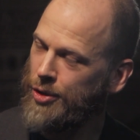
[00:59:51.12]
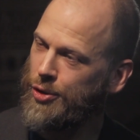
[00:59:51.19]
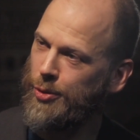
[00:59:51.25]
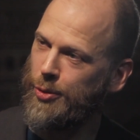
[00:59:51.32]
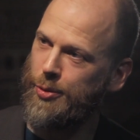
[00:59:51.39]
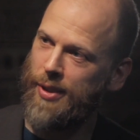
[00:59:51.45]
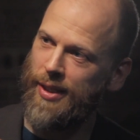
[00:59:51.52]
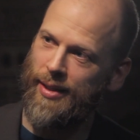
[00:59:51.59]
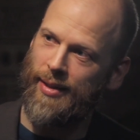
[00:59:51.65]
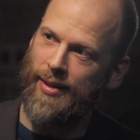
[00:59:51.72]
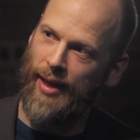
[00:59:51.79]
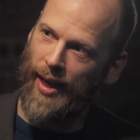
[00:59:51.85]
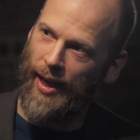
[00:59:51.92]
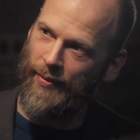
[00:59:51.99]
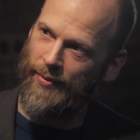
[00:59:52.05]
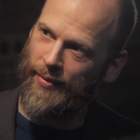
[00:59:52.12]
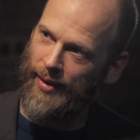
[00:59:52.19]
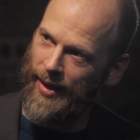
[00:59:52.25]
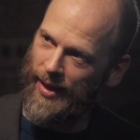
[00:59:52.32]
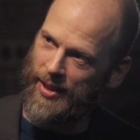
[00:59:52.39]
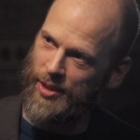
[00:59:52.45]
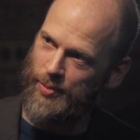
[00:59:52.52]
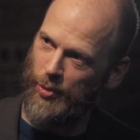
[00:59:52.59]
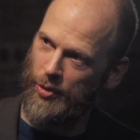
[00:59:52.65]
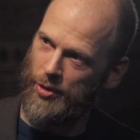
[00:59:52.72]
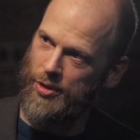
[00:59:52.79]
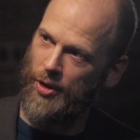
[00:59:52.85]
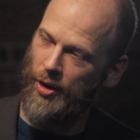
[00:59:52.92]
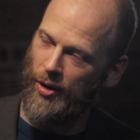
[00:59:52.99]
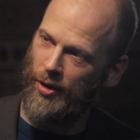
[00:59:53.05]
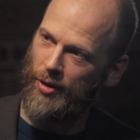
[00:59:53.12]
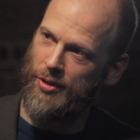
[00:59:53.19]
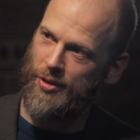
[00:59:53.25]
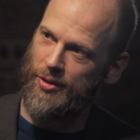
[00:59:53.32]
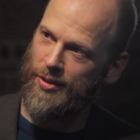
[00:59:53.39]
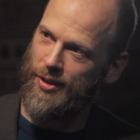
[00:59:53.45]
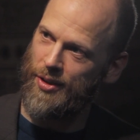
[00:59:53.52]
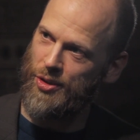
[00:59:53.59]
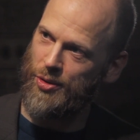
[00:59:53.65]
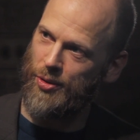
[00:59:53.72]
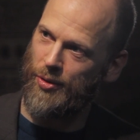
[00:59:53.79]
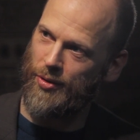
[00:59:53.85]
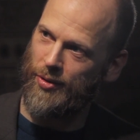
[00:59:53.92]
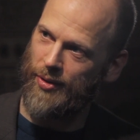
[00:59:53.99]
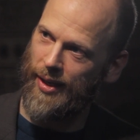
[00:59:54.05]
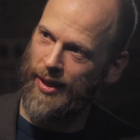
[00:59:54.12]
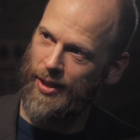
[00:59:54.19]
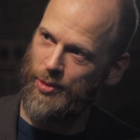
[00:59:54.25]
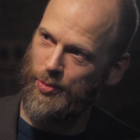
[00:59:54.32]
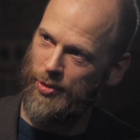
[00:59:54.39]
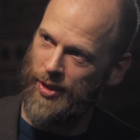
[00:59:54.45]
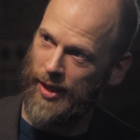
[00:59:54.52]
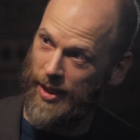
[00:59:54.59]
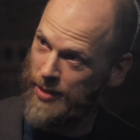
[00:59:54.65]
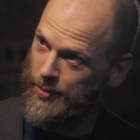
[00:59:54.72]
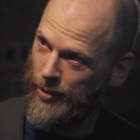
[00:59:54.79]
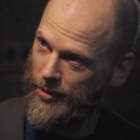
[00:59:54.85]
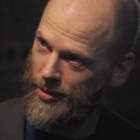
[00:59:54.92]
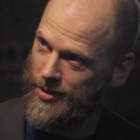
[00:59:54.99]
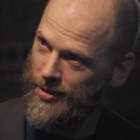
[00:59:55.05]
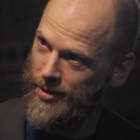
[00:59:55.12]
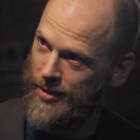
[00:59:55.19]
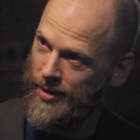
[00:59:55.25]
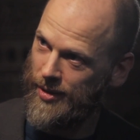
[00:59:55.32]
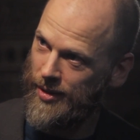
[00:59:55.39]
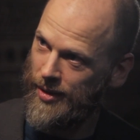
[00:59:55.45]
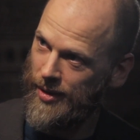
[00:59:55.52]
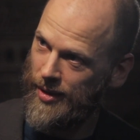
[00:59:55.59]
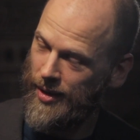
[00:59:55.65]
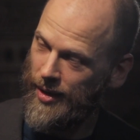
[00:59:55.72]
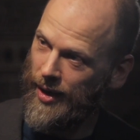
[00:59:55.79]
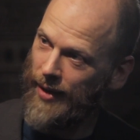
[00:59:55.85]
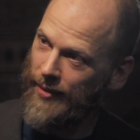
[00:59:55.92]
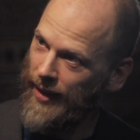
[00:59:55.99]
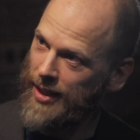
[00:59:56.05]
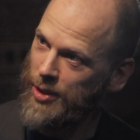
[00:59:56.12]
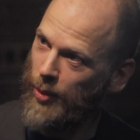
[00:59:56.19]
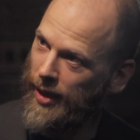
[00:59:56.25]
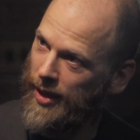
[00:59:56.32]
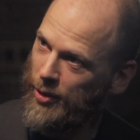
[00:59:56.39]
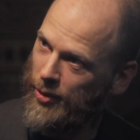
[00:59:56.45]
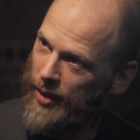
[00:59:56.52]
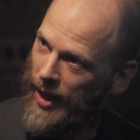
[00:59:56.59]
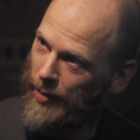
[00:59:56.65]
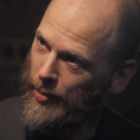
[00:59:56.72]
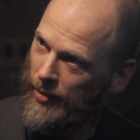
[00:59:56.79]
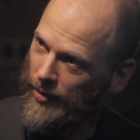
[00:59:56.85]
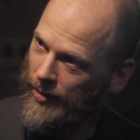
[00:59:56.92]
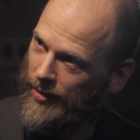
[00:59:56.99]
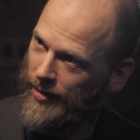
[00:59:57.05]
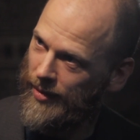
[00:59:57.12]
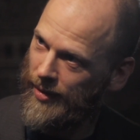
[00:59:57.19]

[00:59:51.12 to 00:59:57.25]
So you didn't have experts, historical experts, and that's why it could happen.